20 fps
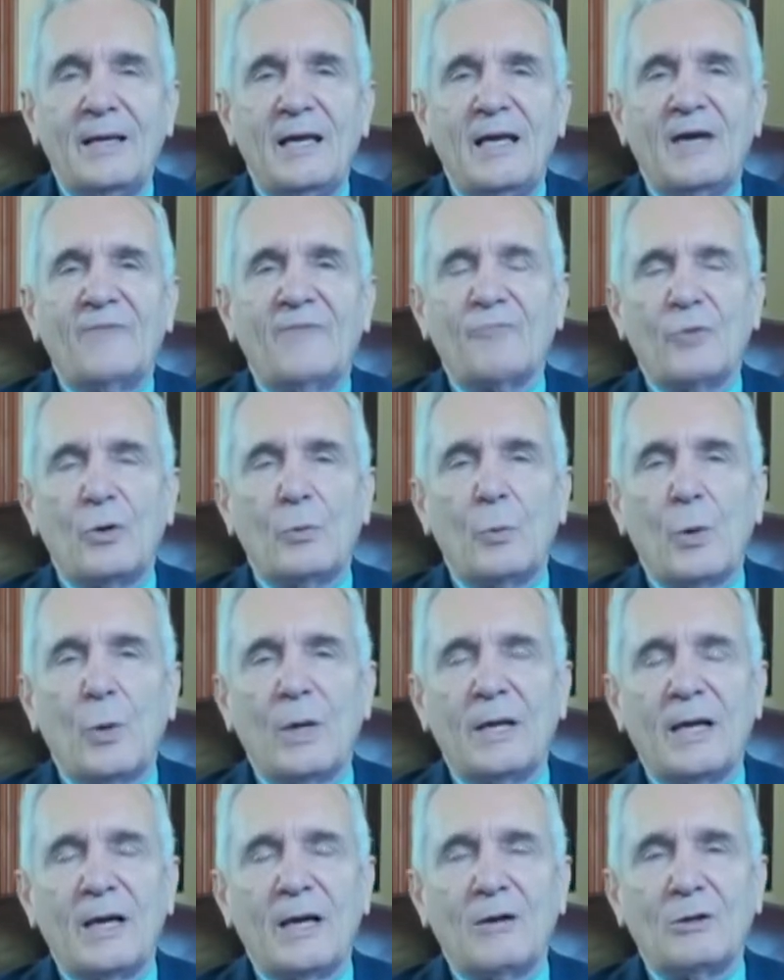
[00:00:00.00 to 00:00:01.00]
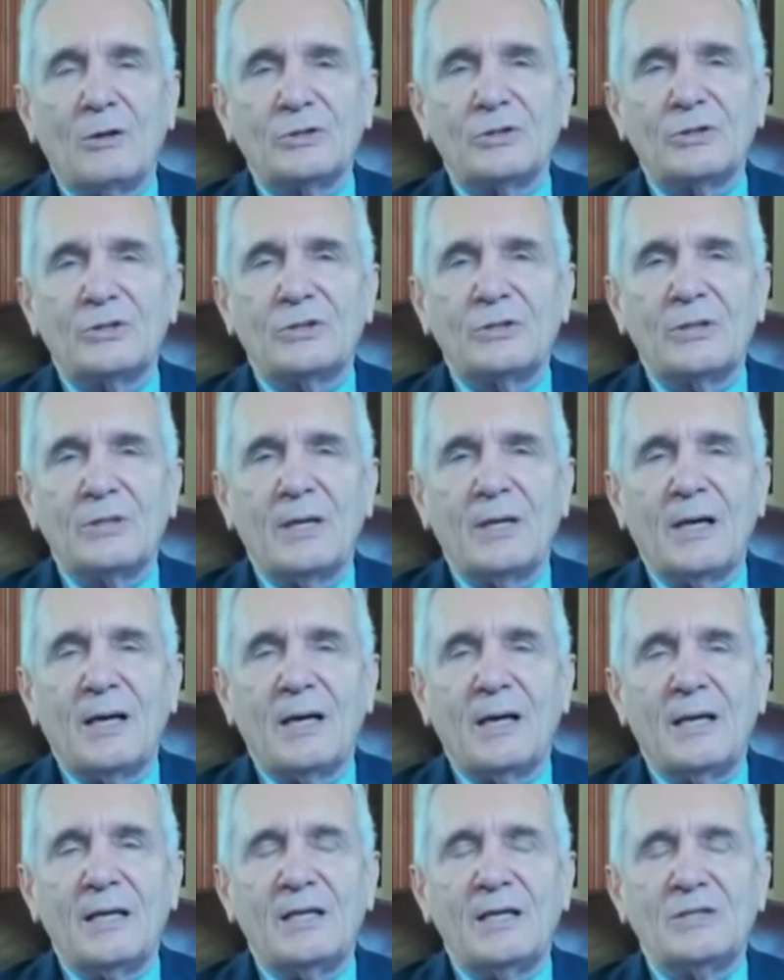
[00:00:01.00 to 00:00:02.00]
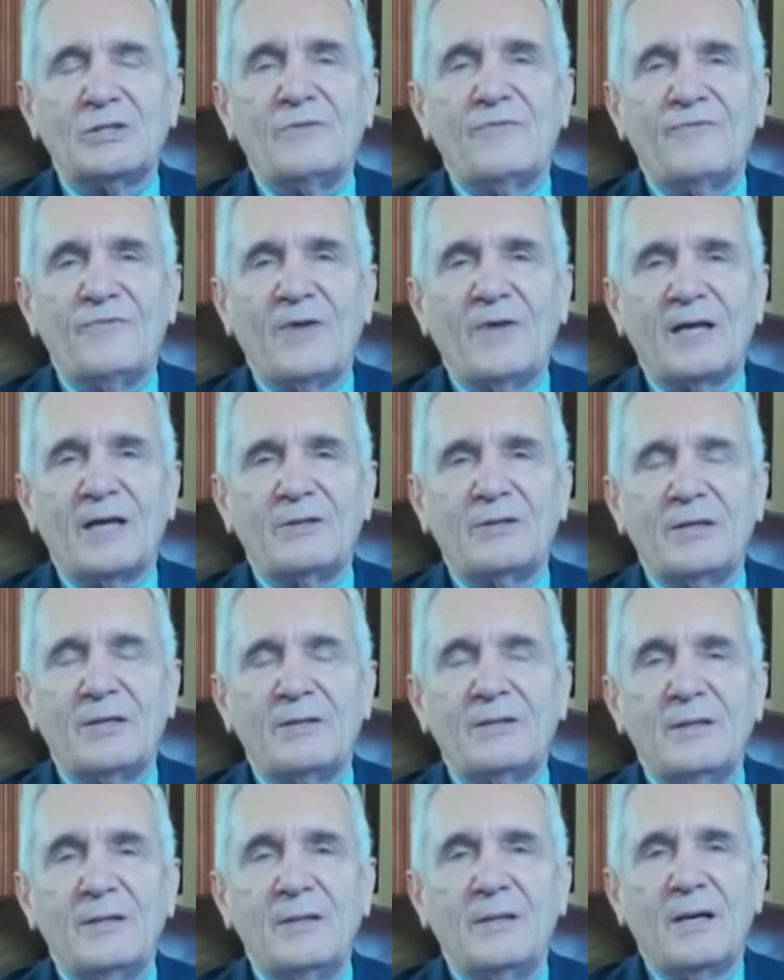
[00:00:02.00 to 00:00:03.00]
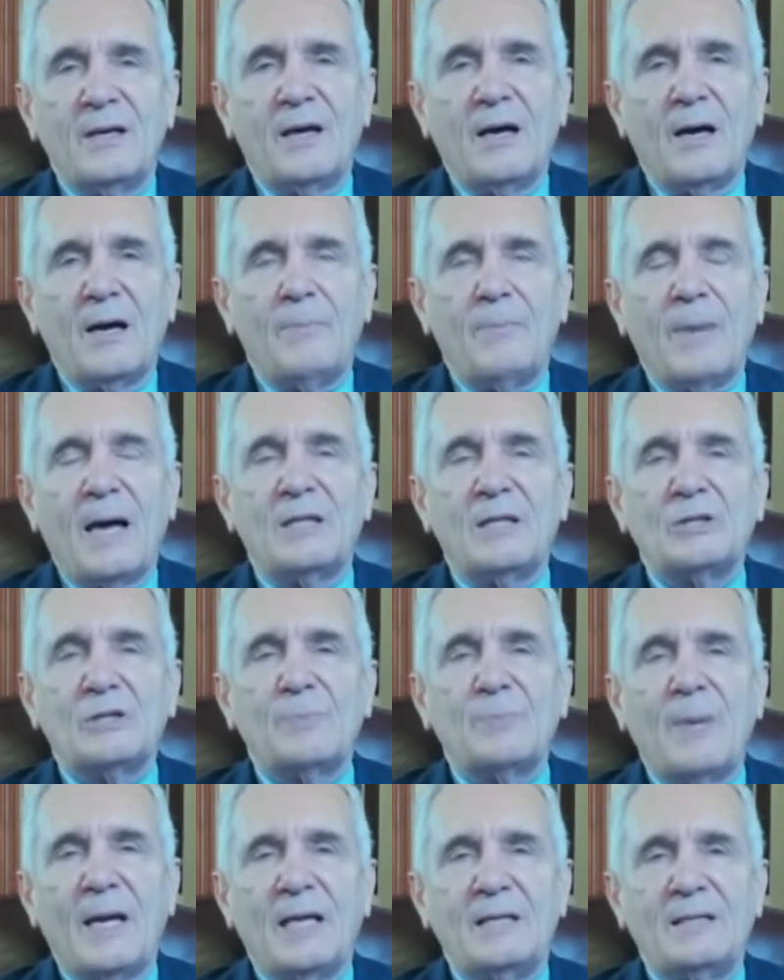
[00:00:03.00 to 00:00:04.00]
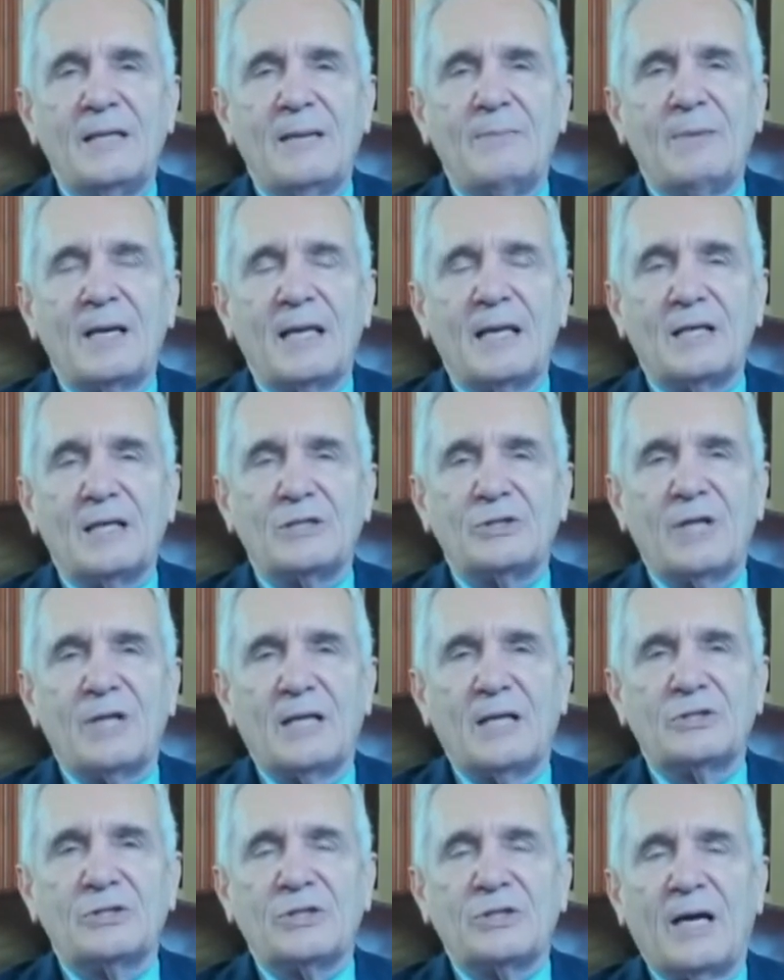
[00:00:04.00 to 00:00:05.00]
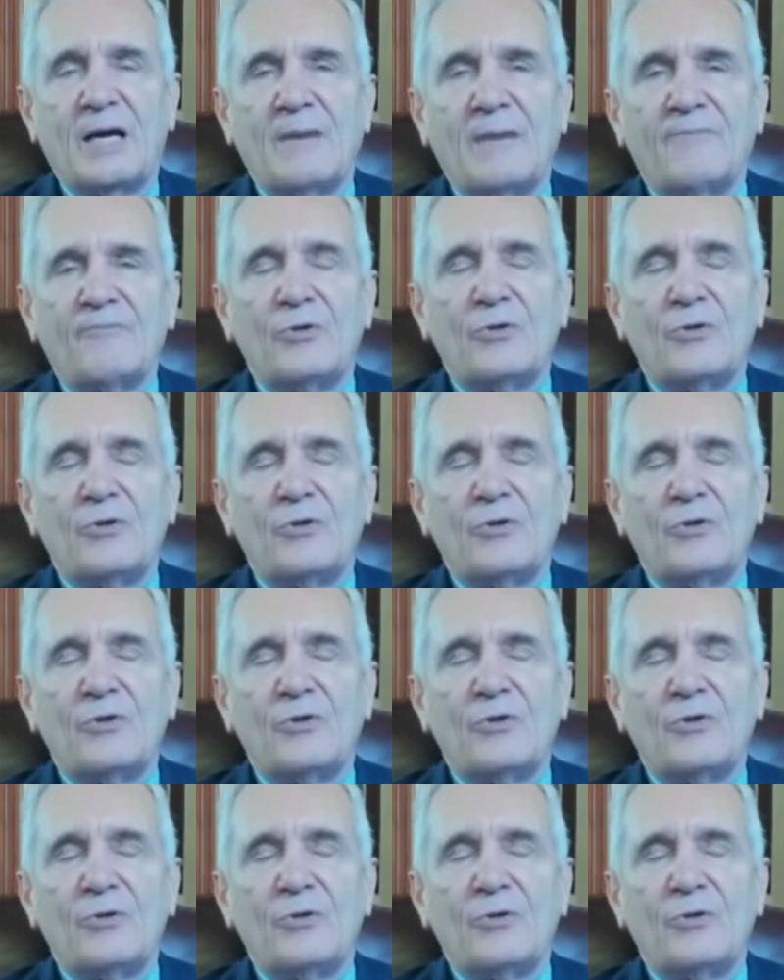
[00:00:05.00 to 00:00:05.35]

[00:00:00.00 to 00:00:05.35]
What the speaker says: if everyone else is infected by this pandemic and it's not stopped.